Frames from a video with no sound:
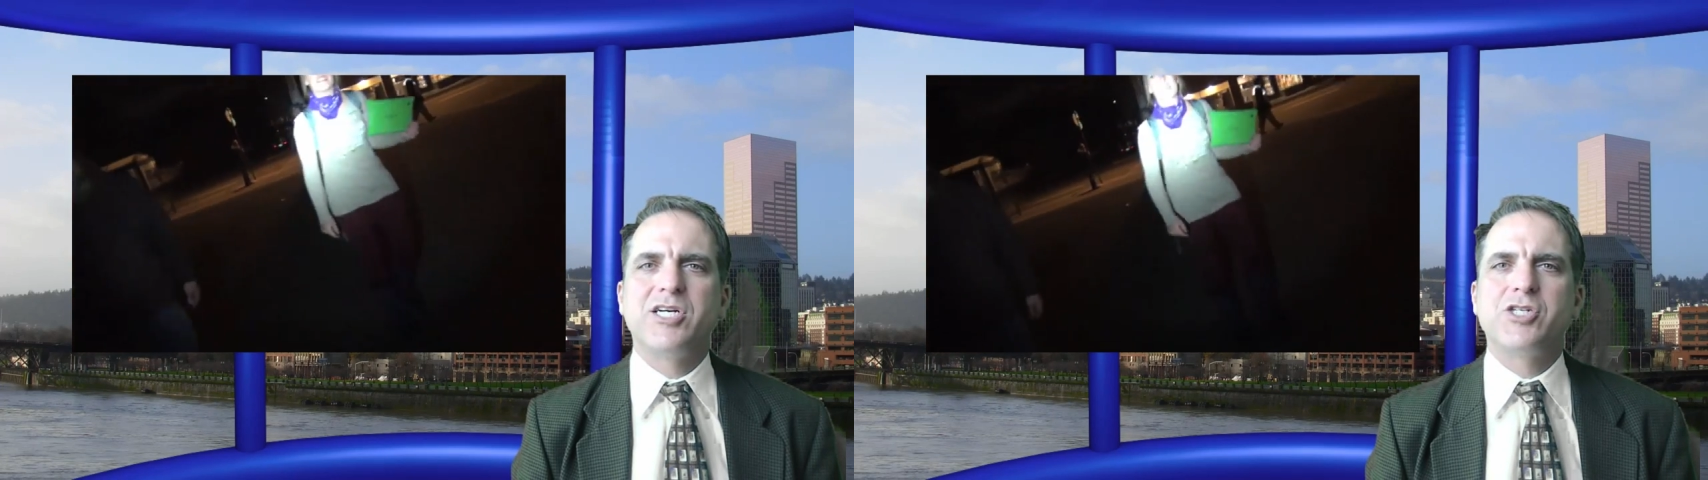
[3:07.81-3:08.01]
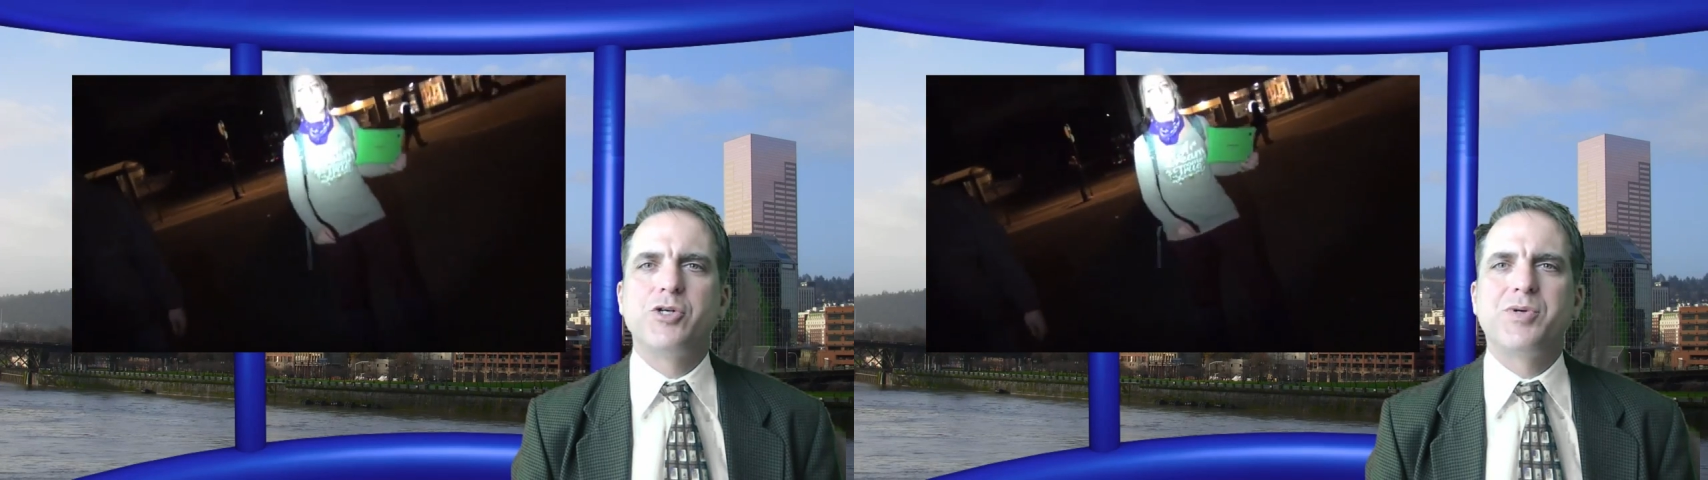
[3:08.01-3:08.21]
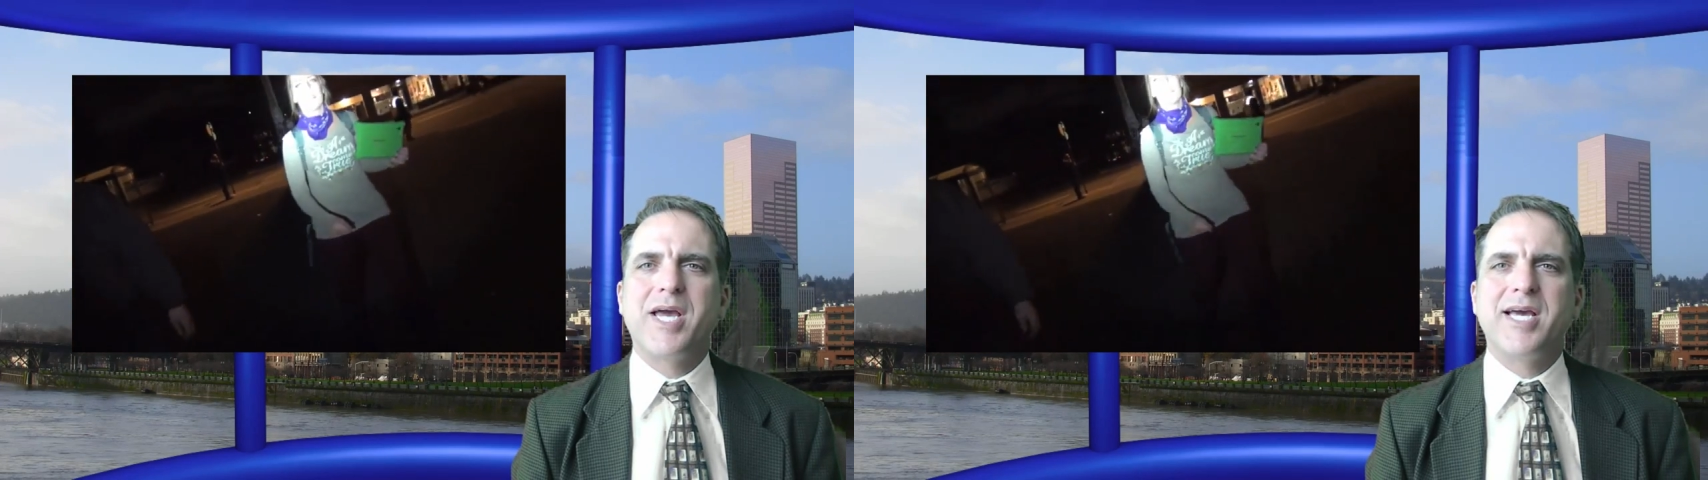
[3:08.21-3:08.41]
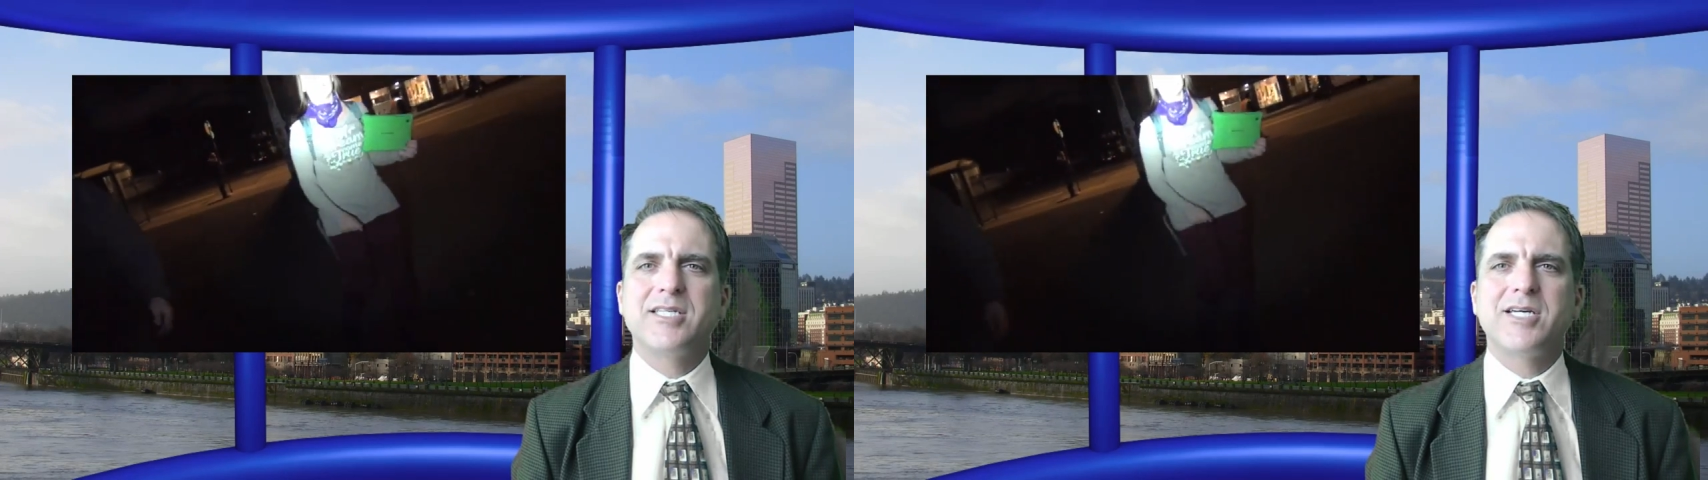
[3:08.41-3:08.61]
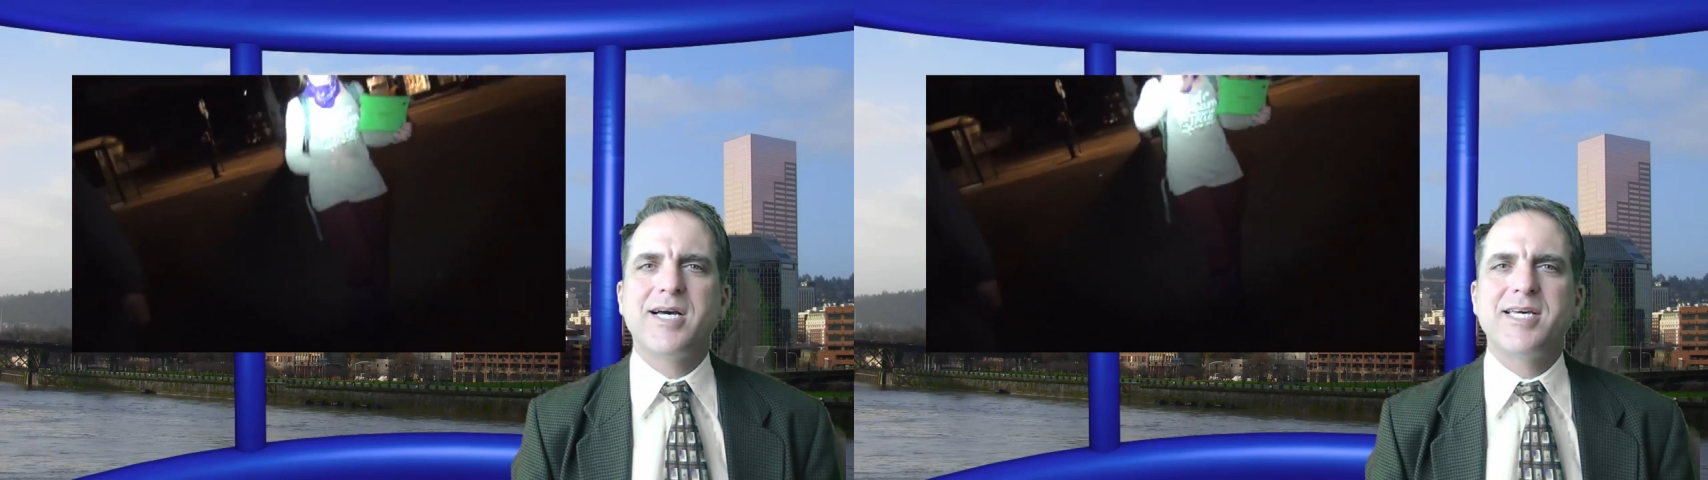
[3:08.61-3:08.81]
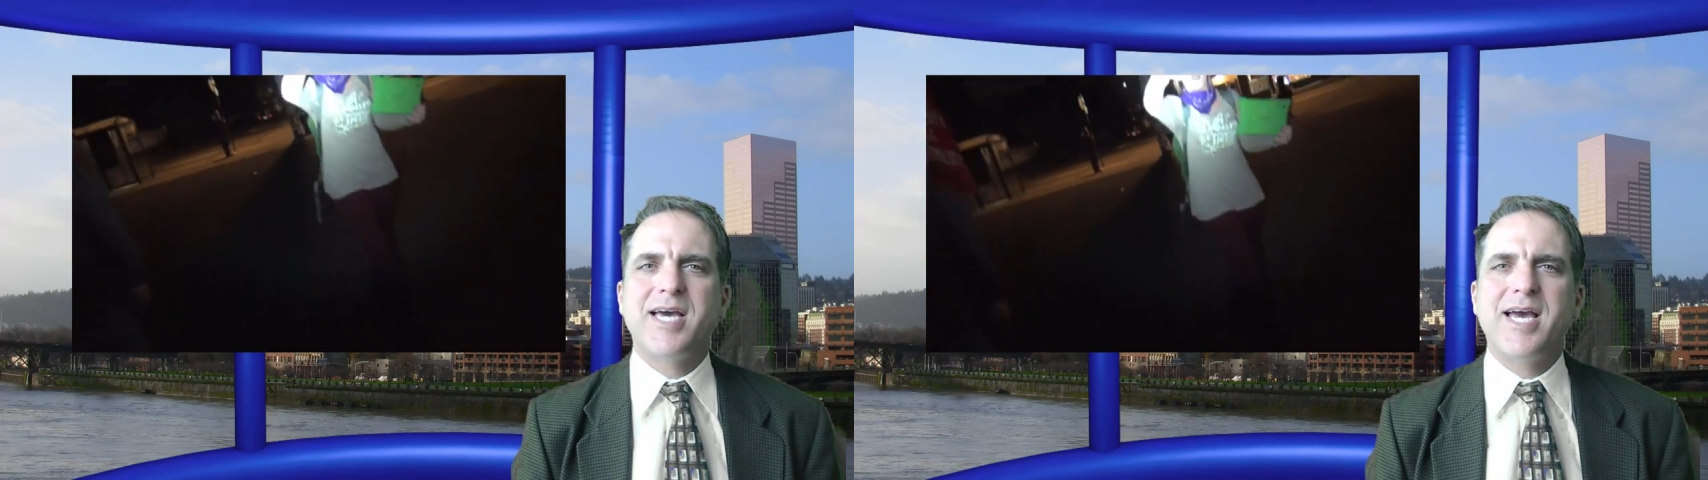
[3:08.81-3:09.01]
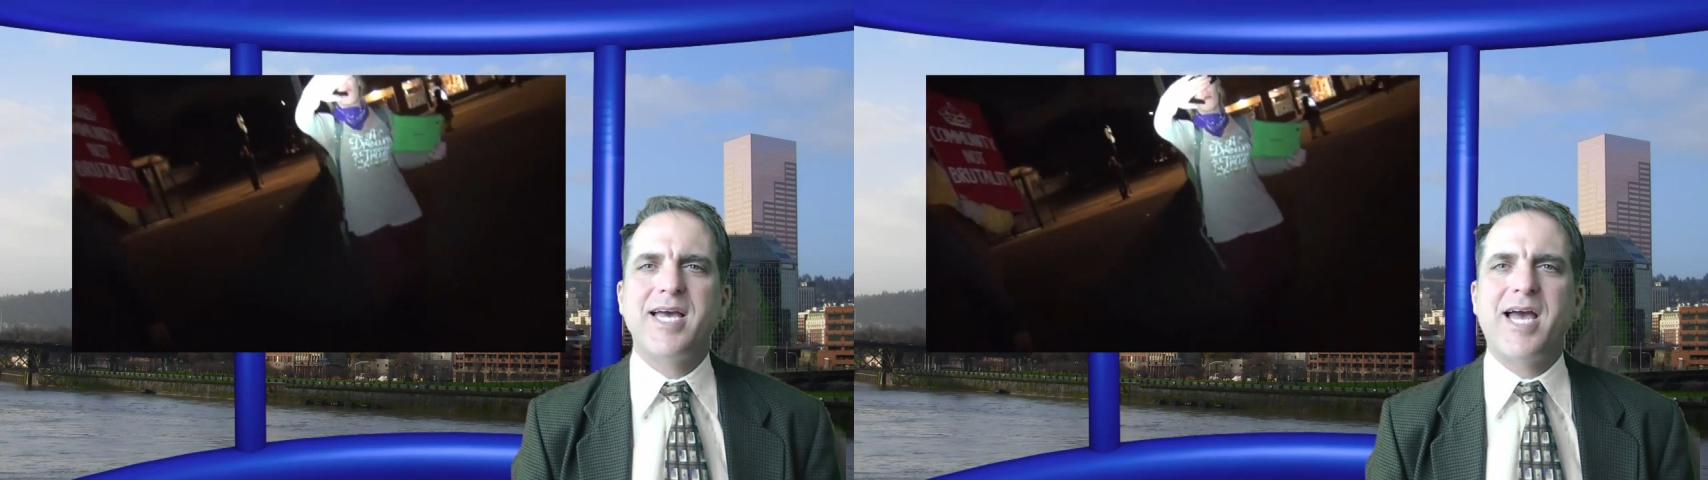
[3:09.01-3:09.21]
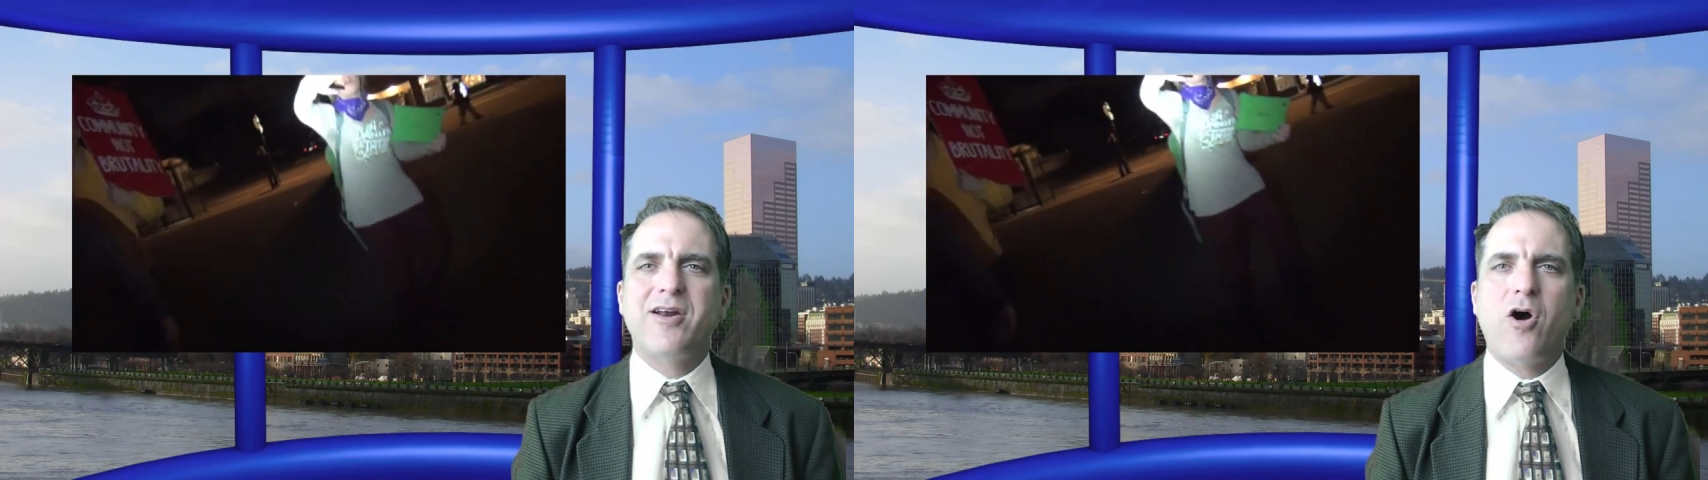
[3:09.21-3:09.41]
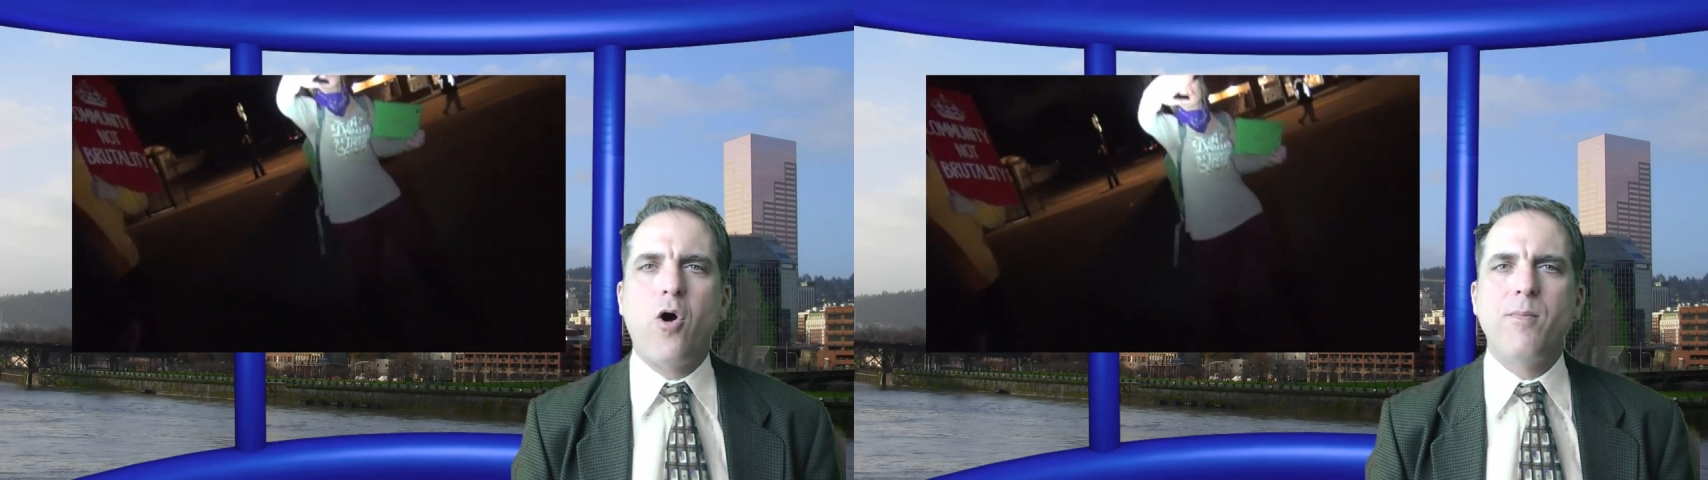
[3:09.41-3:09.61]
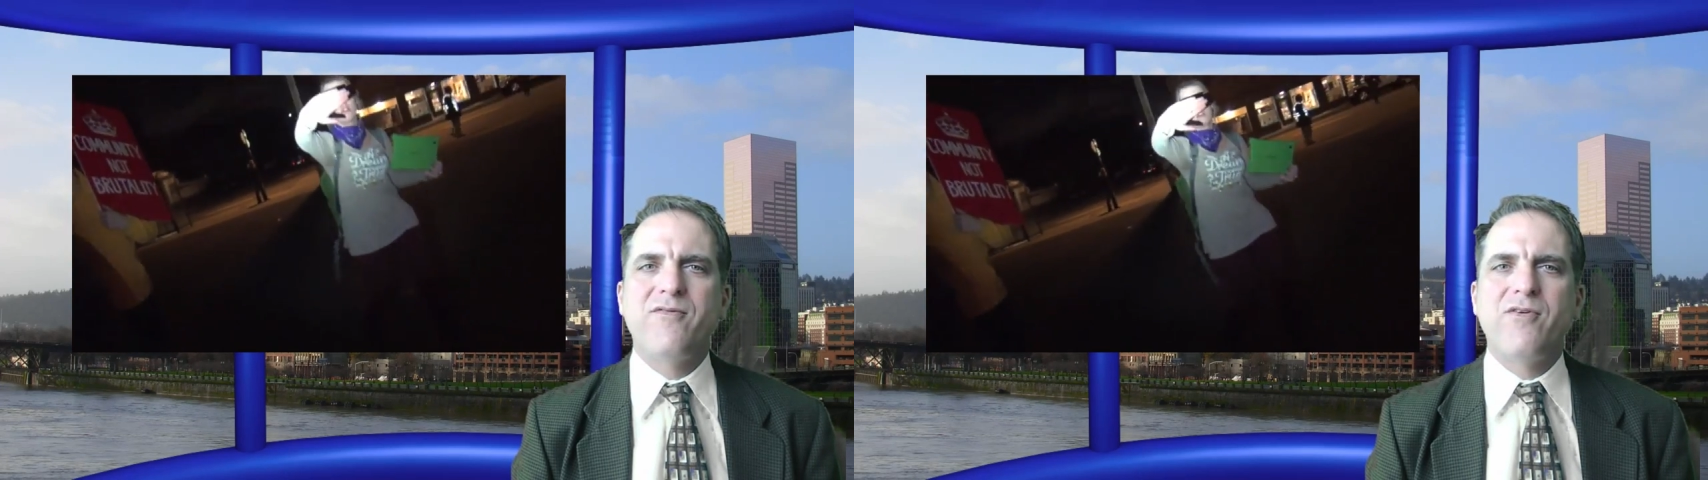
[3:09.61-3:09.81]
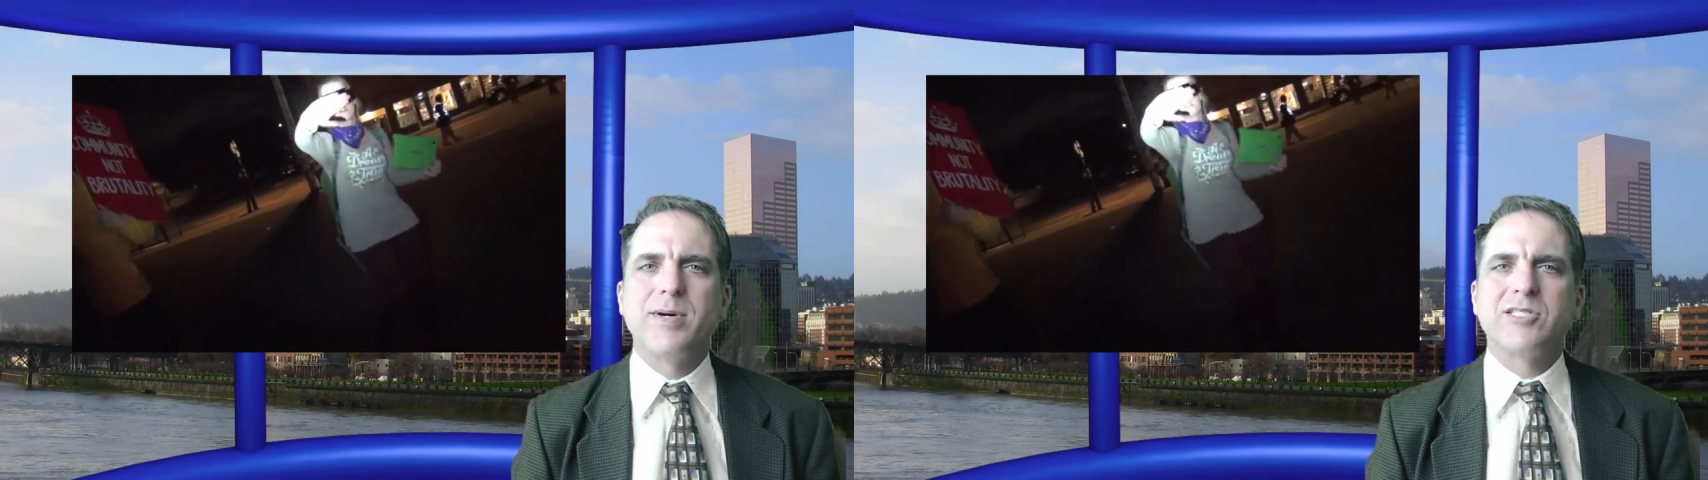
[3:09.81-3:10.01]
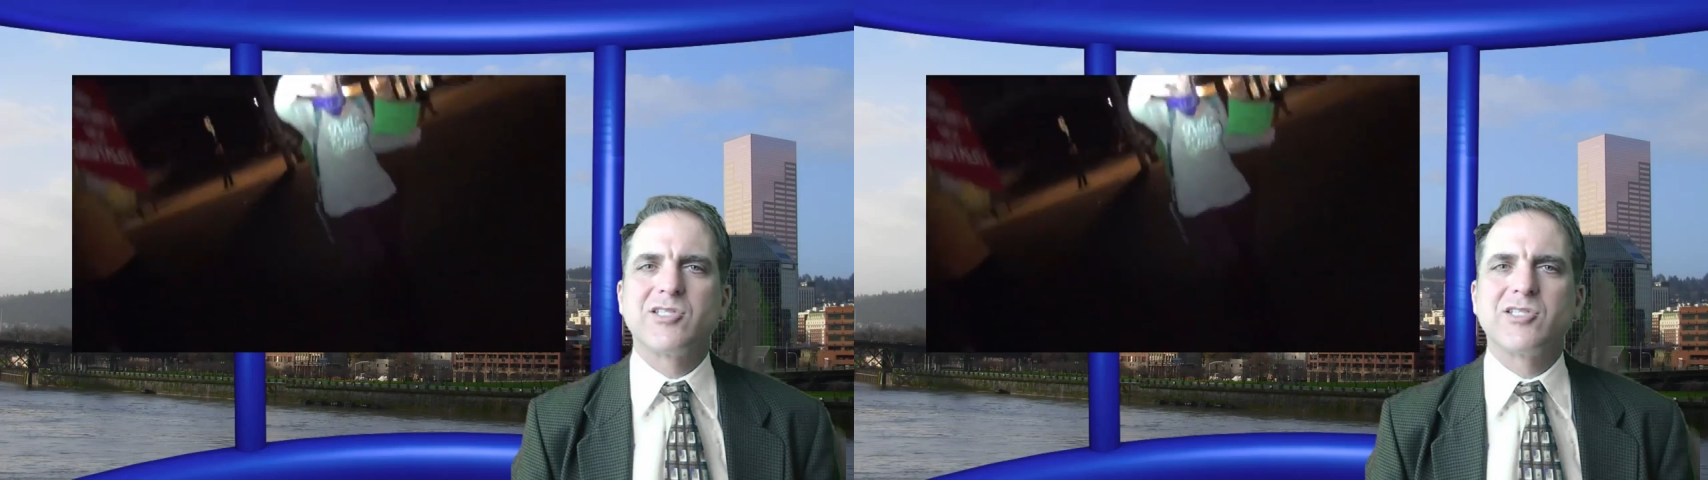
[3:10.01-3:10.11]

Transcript: issued anti-gay and homophobic